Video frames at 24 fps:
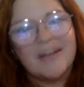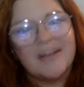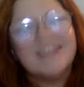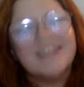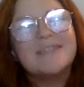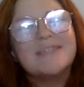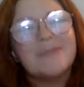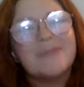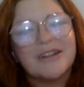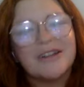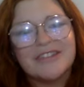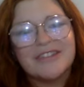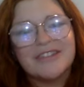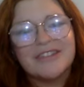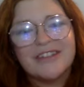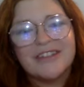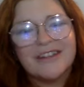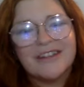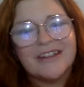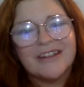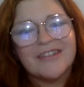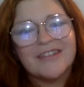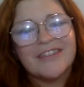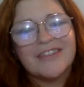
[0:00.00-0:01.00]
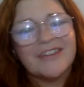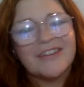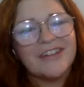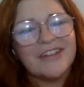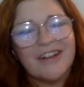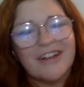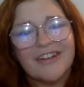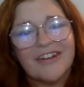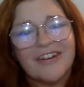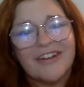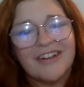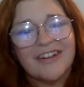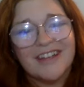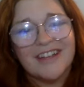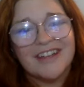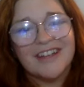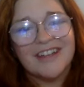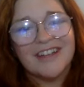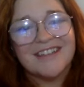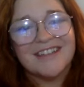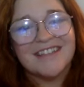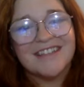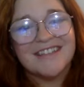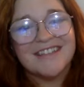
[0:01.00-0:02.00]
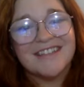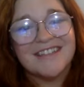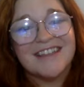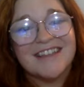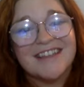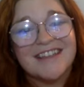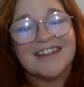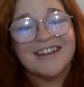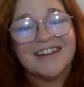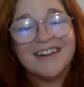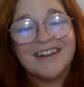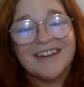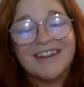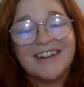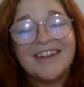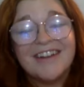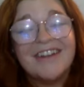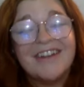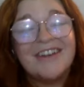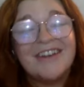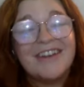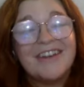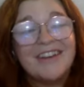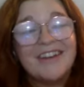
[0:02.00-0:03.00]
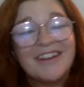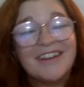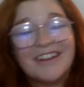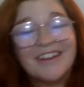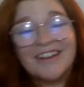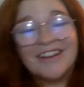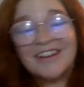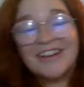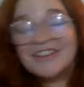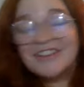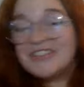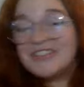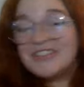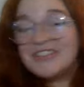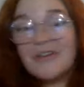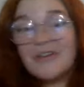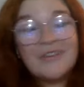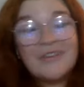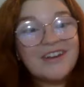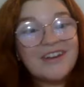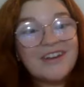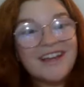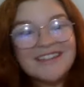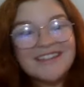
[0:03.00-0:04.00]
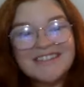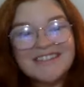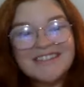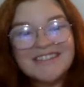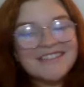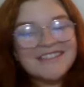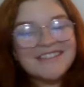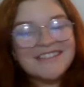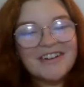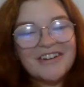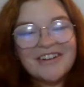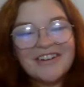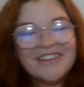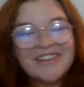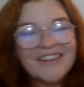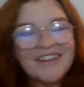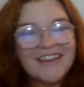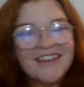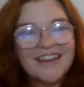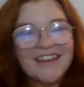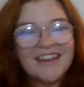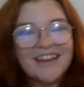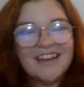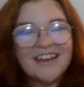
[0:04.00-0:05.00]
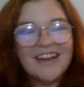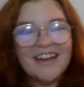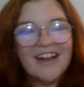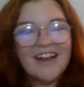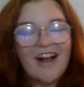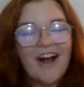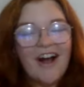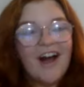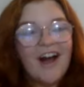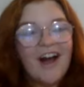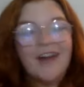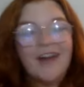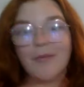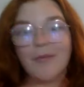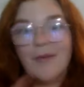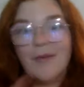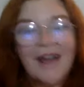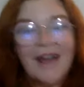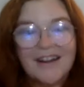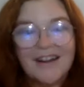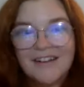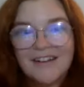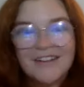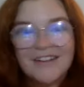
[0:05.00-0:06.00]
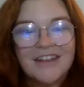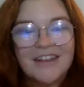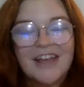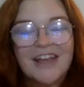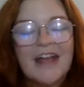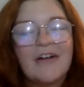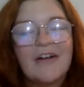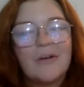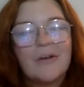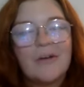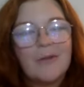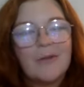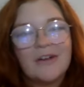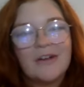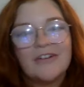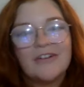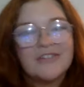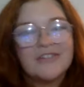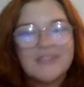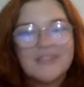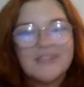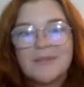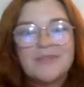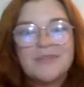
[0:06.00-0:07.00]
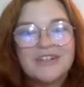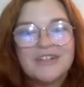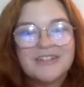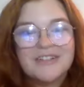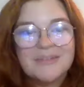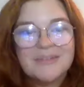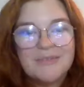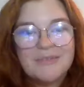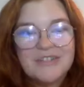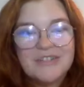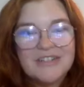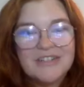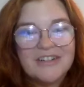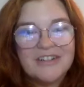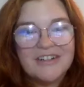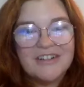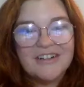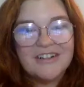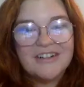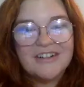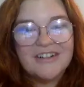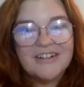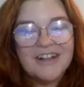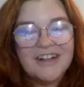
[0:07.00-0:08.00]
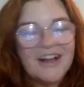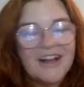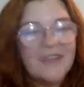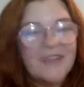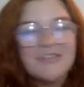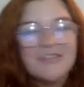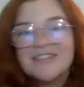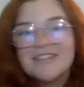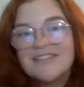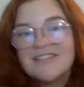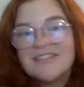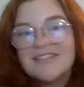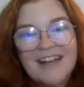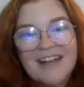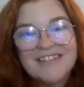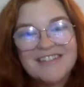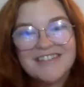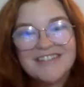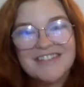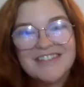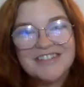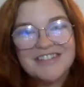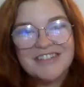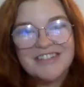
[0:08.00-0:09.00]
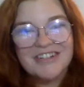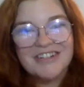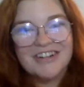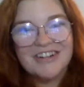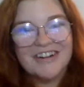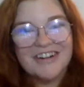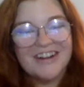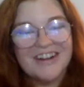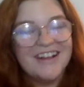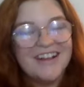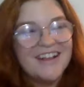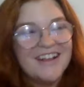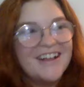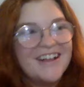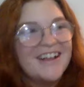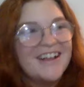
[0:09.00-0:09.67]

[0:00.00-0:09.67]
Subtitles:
especially if they're younger kids that don't necessarily automatically care about your subject material. I was a Latin teacher.